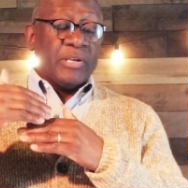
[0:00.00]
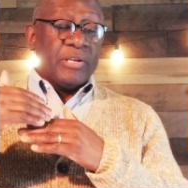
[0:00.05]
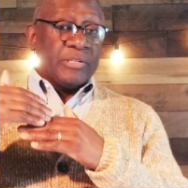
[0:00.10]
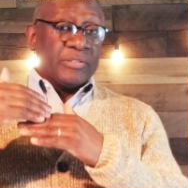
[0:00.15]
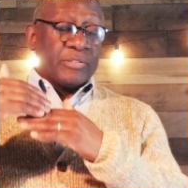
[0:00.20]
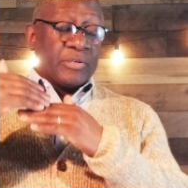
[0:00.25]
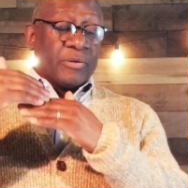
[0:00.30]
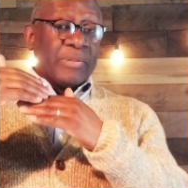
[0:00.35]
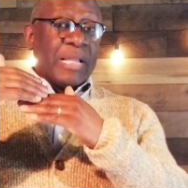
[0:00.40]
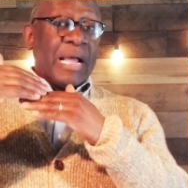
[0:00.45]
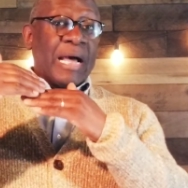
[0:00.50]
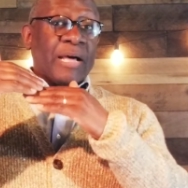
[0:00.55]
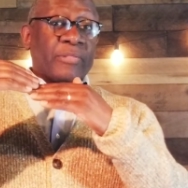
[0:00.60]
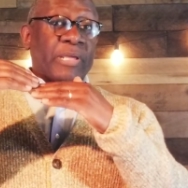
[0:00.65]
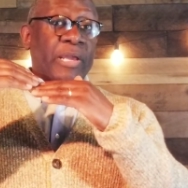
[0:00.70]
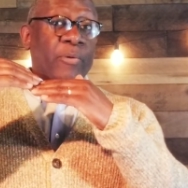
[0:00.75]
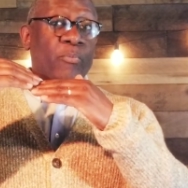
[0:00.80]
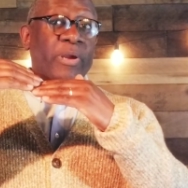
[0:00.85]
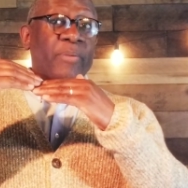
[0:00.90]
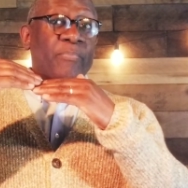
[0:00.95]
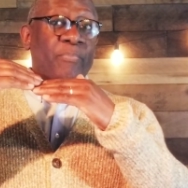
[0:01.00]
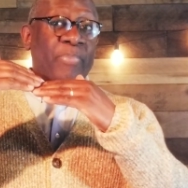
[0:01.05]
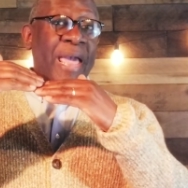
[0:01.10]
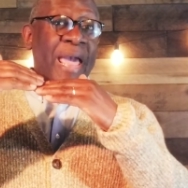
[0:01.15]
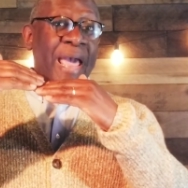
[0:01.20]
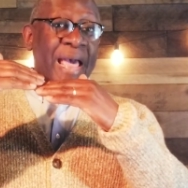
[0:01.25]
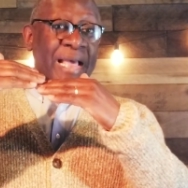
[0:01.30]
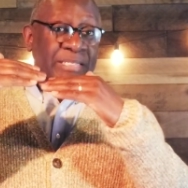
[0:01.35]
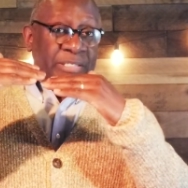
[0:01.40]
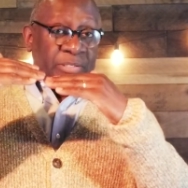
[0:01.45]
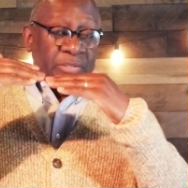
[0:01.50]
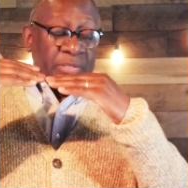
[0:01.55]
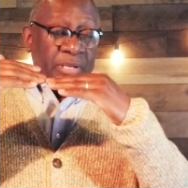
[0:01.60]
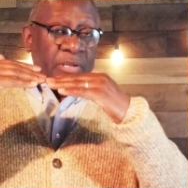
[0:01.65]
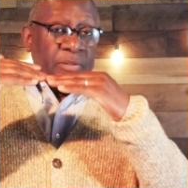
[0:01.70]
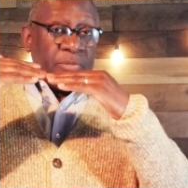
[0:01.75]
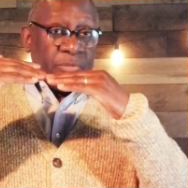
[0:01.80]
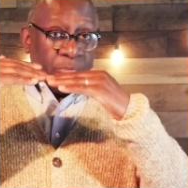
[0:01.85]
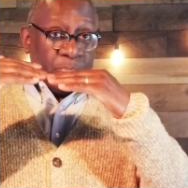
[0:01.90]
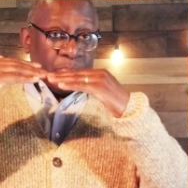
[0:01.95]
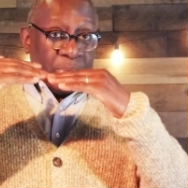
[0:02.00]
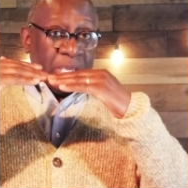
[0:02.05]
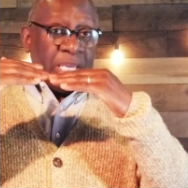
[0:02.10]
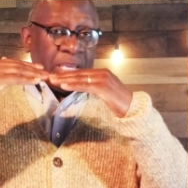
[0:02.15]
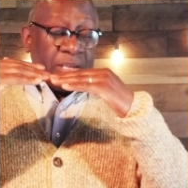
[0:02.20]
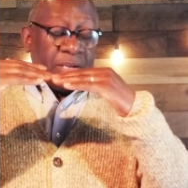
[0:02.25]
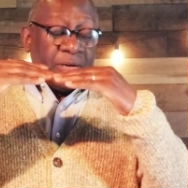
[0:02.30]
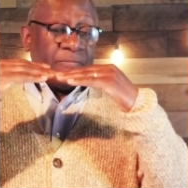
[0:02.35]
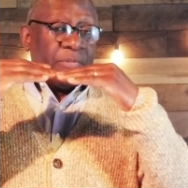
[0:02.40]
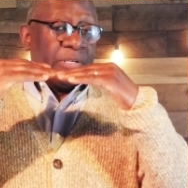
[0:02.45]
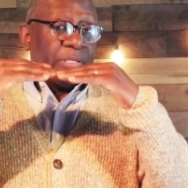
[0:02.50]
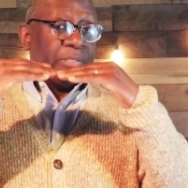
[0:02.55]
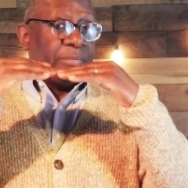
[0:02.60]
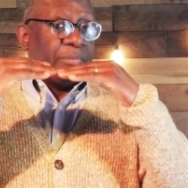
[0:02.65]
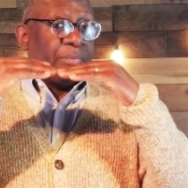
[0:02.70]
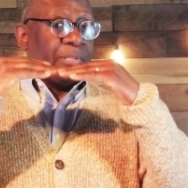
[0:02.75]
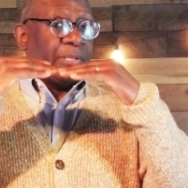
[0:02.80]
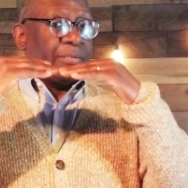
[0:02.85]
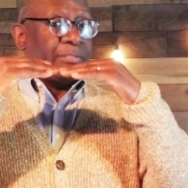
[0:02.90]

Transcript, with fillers: So now they went past the peak of the, the